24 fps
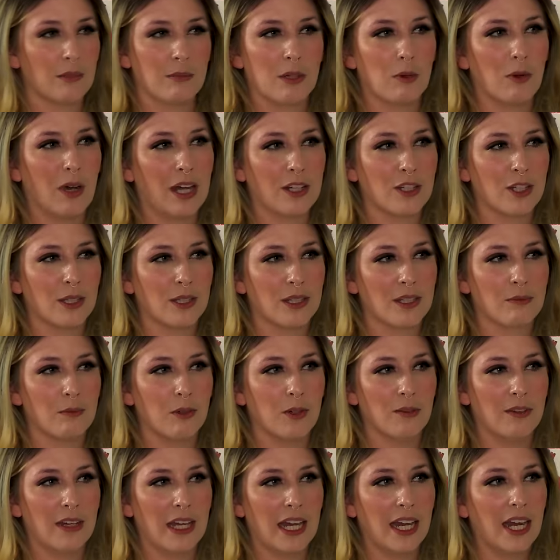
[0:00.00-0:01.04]
to be watching this
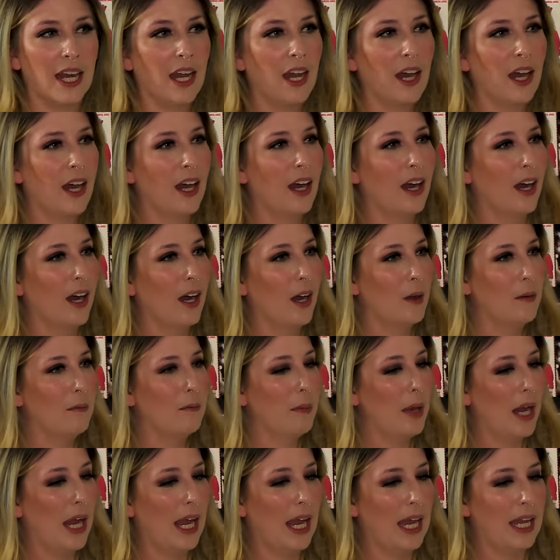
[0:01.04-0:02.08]
movie.
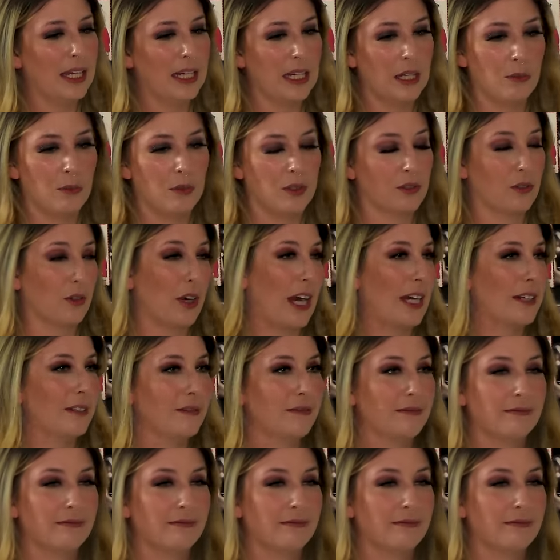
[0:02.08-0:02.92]
And it was great.